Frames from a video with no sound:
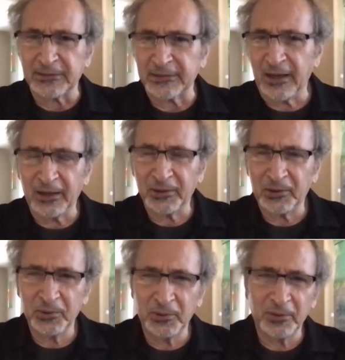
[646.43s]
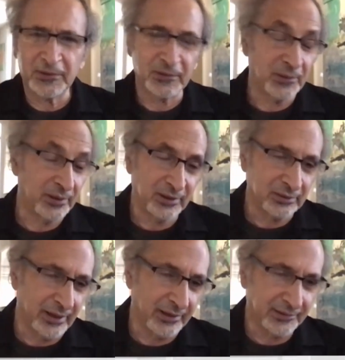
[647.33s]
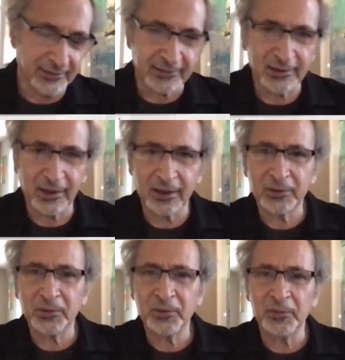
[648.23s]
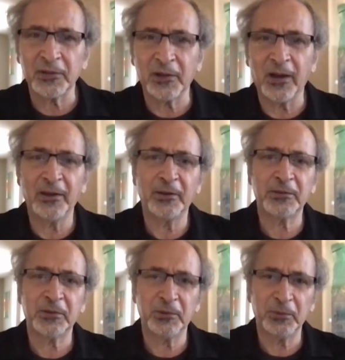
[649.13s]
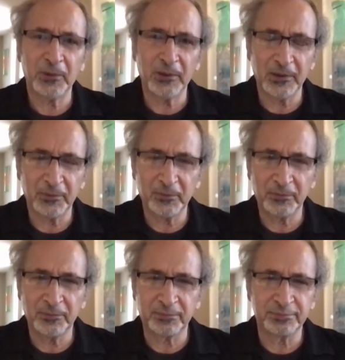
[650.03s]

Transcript: scholar who was, or an alleged scholar who was hired to